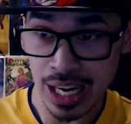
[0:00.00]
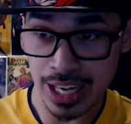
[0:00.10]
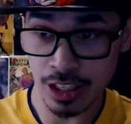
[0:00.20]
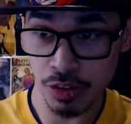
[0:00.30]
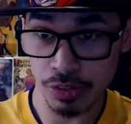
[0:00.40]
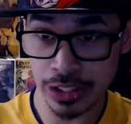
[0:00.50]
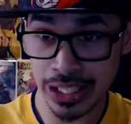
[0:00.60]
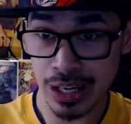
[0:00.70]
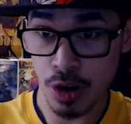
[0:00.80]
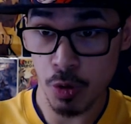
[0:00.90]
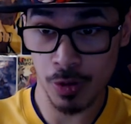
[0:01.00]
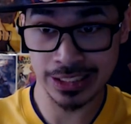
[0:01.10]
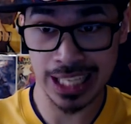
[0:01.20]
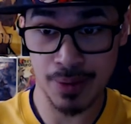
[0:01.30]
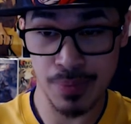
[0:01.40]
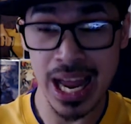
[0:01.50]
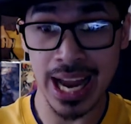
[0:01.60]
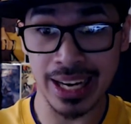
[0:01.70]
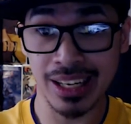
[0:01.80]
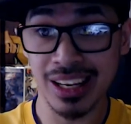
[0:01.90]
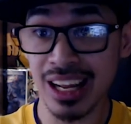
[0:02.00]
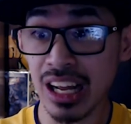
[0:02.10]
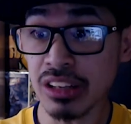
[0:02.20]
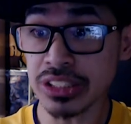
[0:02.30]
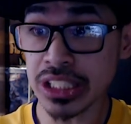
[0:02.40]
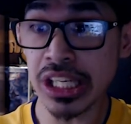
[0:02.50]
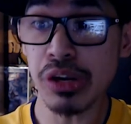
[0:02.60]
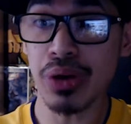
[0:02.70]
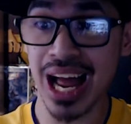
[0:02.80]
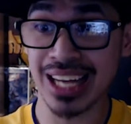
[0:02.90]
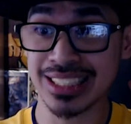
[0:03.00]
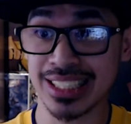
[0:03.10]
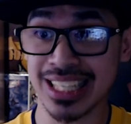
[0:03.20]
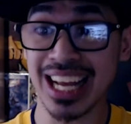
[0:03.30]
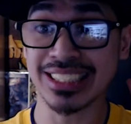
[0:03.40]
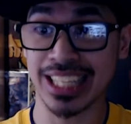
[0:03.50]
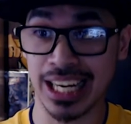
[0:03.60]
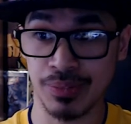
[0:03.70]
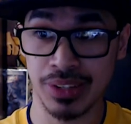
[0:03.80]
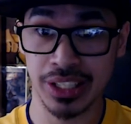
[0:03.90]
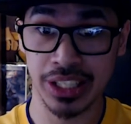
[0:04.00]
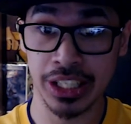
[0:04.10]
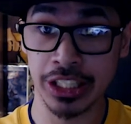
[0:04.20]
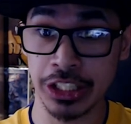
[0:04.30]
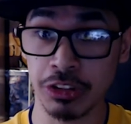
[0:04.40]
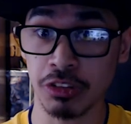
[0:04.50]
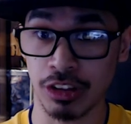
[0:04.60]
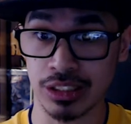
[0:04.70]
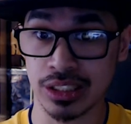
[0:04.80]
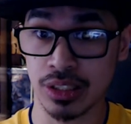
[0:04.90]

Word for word: And hopefully, once I'm back, I'll see you guys next time in the universe.